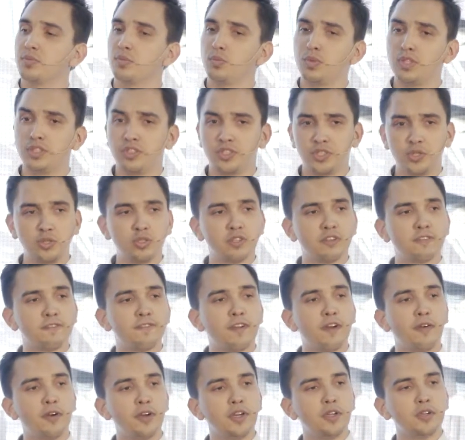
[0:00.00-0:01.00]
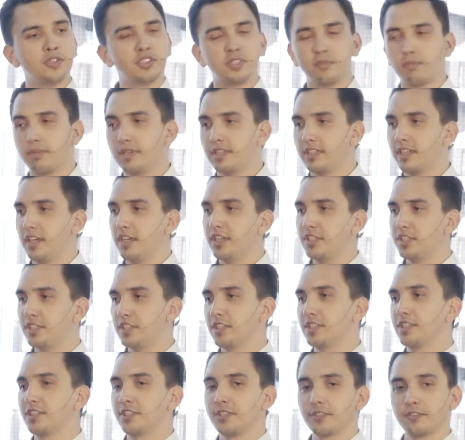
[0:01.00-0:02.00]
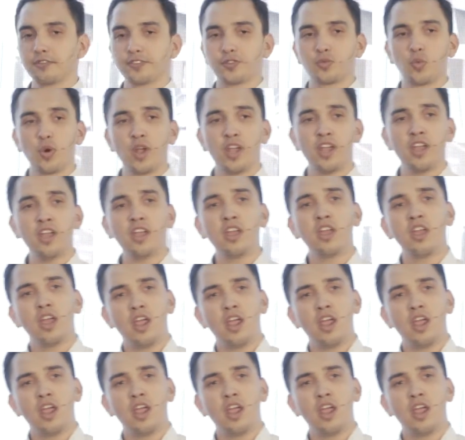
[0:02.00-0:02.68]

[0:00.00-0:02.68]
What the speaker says: we're doing a very good application and software,